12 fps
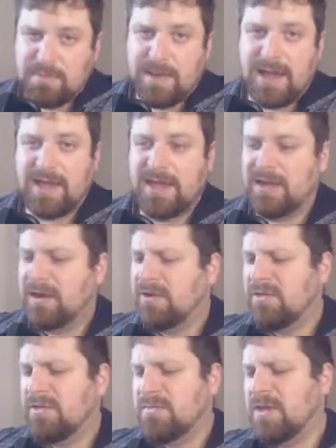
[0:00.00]
by it. It
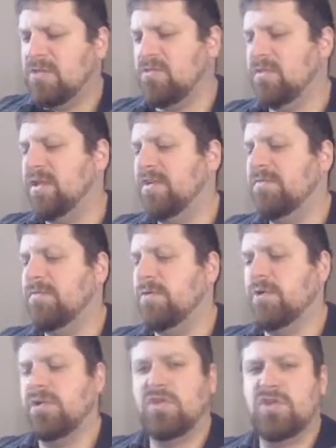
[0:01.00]
always made your life
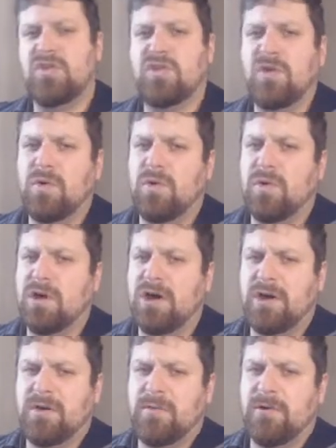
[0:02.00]
points so
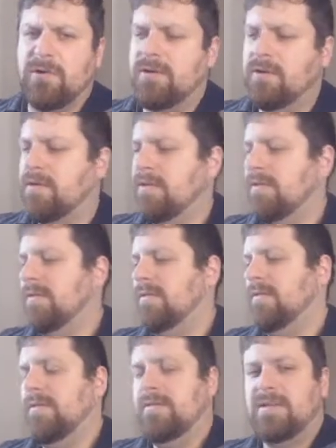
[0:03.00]
awkward.
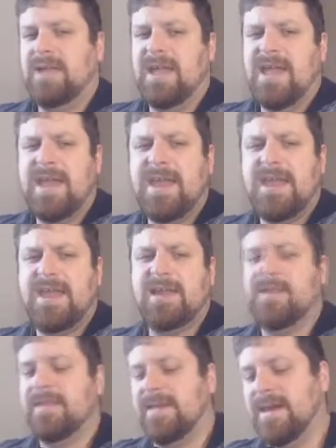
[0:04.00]
I
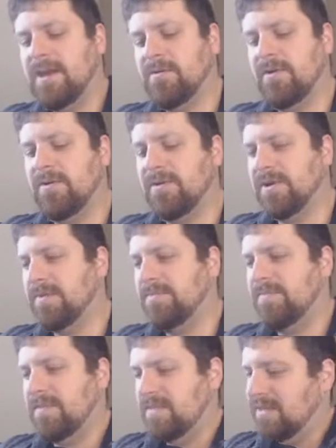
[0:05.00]
hated that growing up.
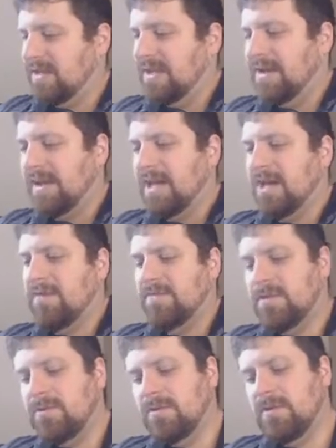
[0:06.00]
Still hate it now. If
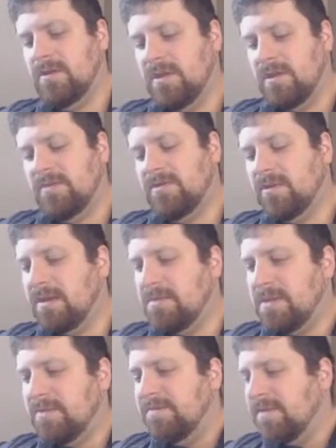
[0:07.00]
you give
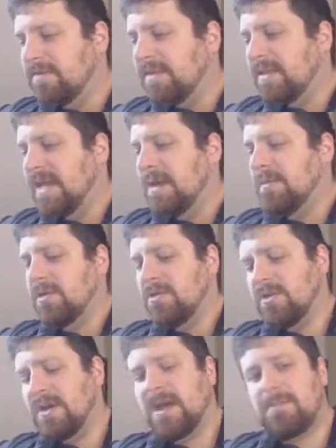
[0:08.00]
me 50
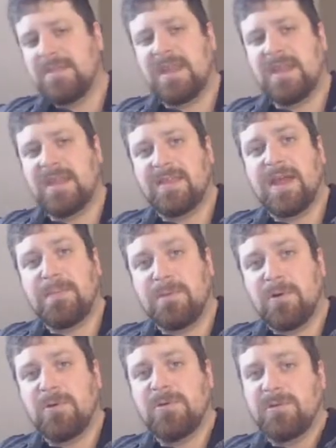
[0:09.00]
damage, I'm taking that
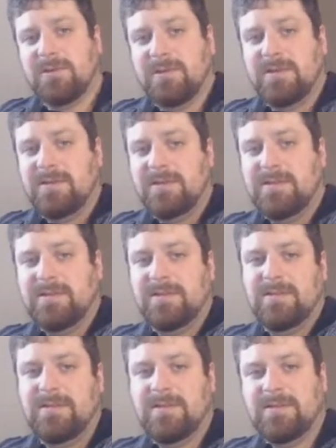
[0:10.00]
personally.
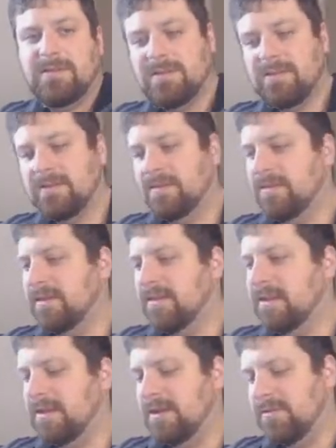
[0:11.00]

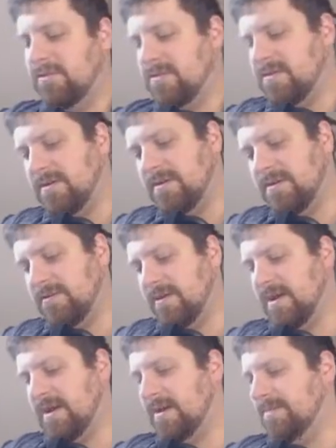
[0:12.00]
And another Dark Gray.